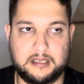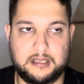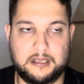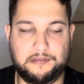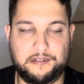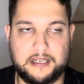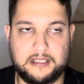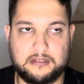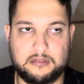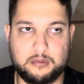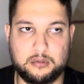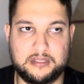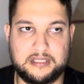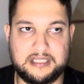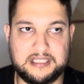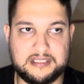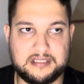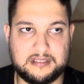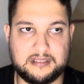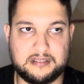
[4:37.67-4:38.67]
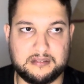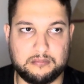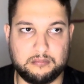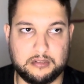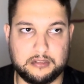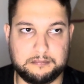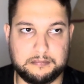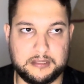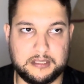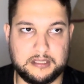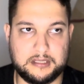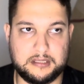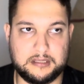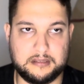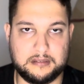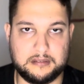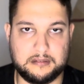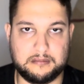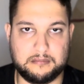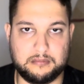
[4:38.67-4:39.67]
I do this,
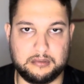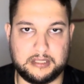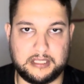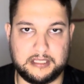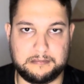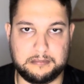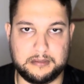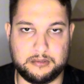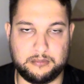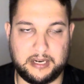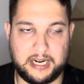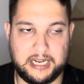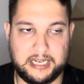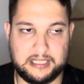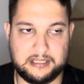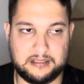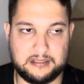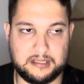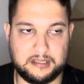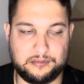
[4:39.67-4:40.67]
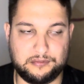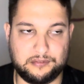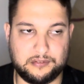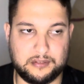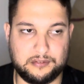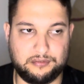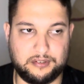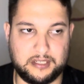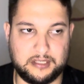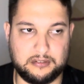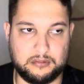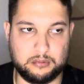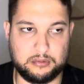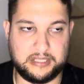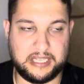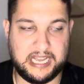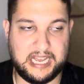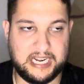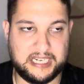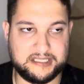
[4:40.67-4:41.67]
would that be right? If I do
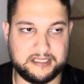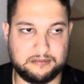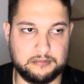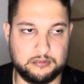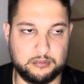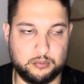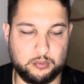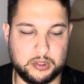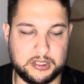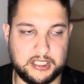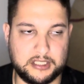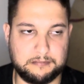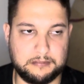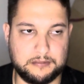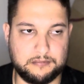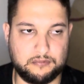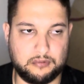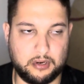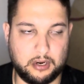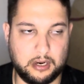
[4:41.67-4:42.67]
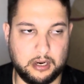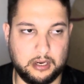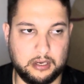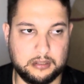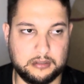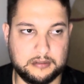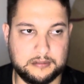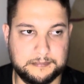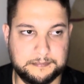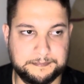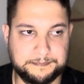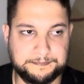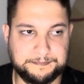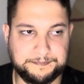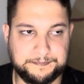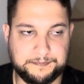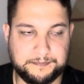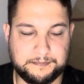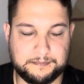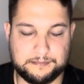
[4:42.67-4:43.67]
that, would that be wrong?
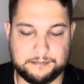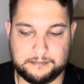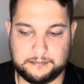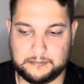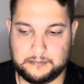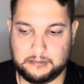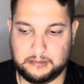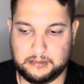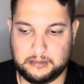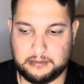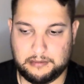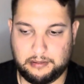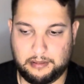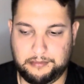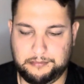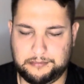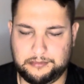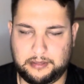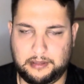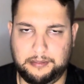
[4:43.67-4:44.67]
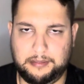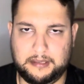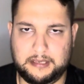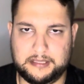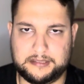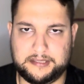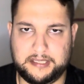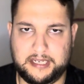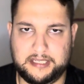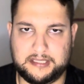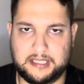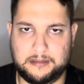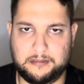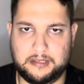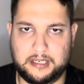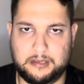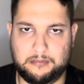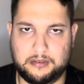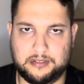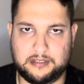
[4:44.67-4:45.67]
Something like that.
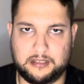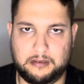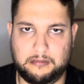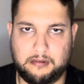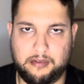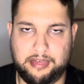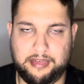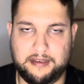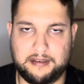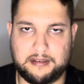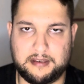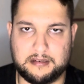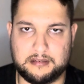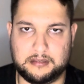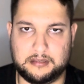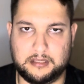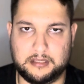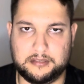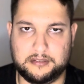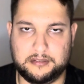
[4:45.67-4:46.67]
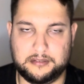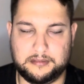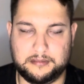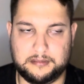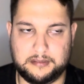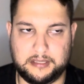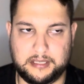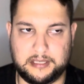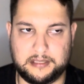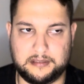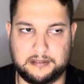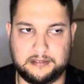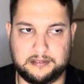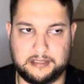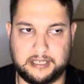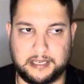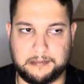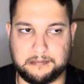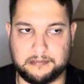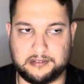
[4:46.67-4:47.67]
I was overthinking a lot, and
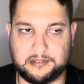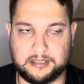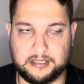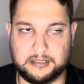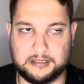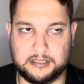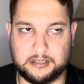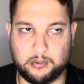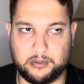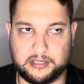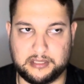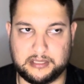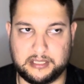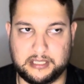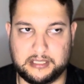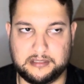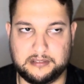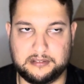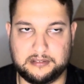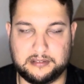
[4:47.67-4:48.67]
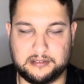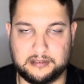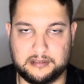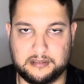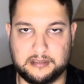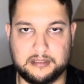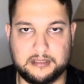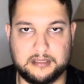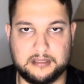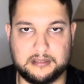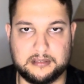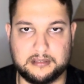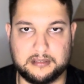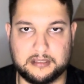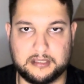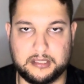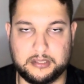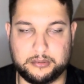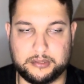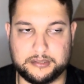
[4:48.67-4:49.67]
I'm still doing that in the
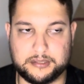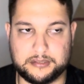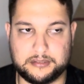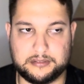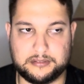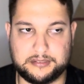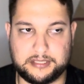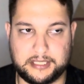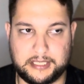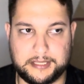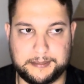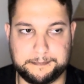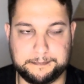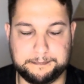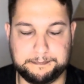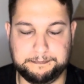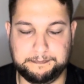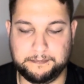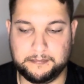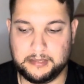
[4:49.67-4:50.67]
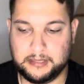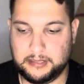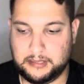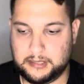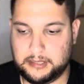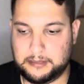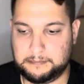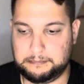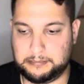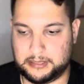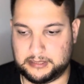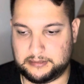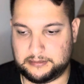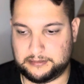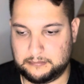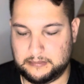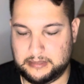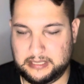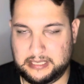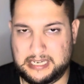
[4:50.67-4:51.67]
current time.
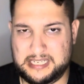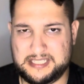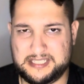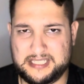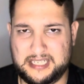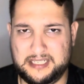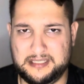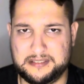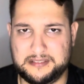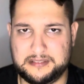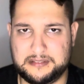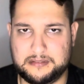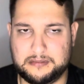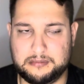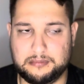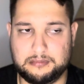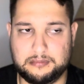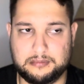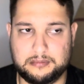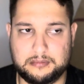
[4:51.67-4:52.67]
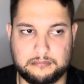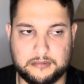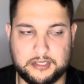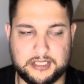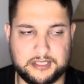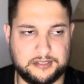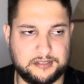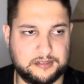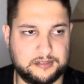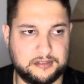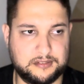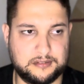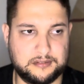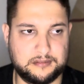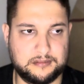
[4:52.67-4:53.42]
But I start to just